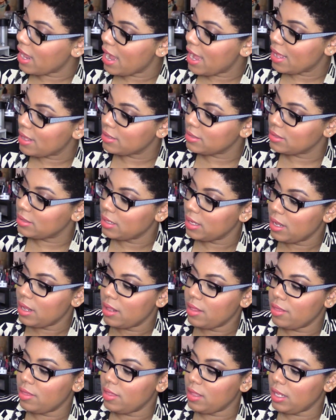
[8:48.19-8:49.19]
has
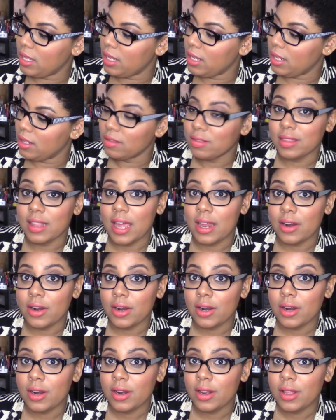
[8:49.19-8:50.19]
the
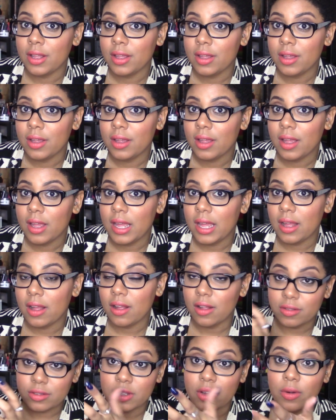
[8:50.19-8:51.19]
letter,
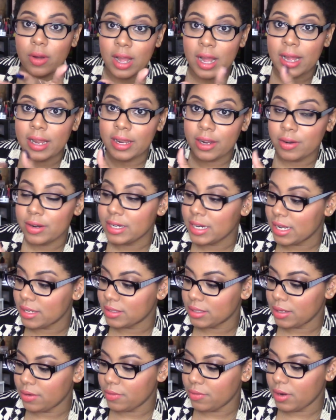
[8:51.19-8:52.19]
so
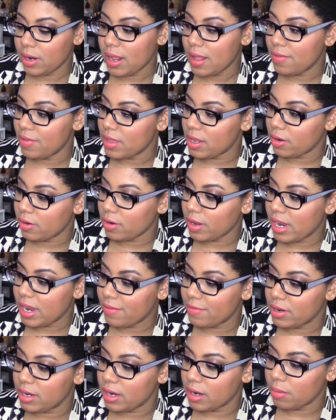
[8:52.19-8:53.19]
iridescent, and then it'll
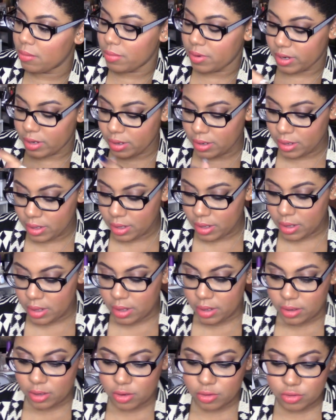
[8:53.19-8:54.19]
have a number.
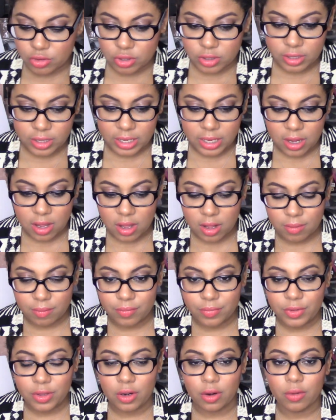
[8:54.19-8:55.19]
Usually,
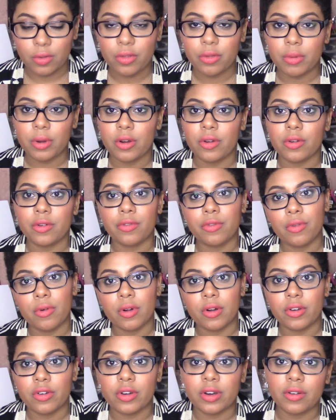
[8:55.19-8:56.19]
you know, 300,
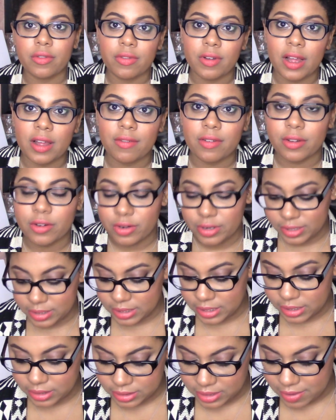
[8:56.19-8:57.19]
400, 500,
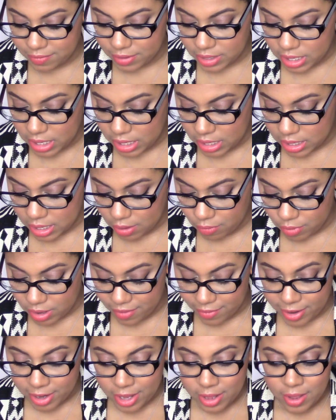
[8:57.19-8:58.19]
6, 7, 8, 9,
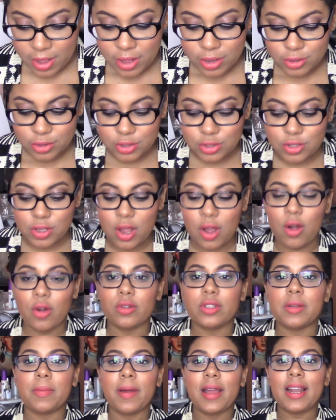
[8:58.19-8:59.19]
whatever. So,
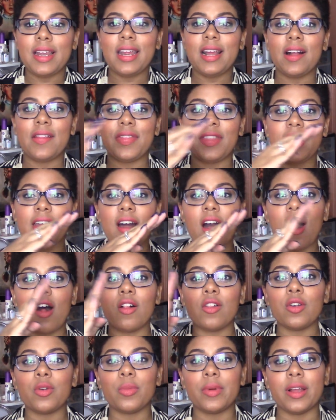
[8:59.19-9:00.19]
depending on the
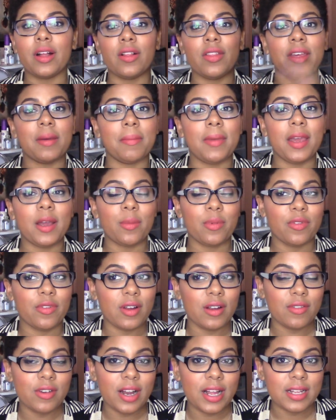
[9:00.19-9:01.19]
color wheel that Makeup
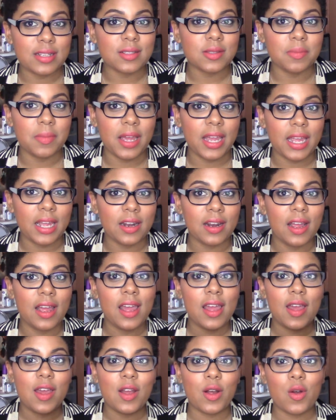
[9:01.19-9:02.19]
Forever has made,
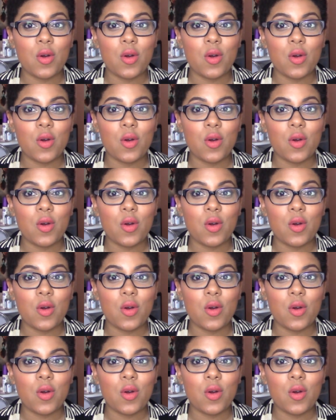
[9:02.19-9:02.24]
it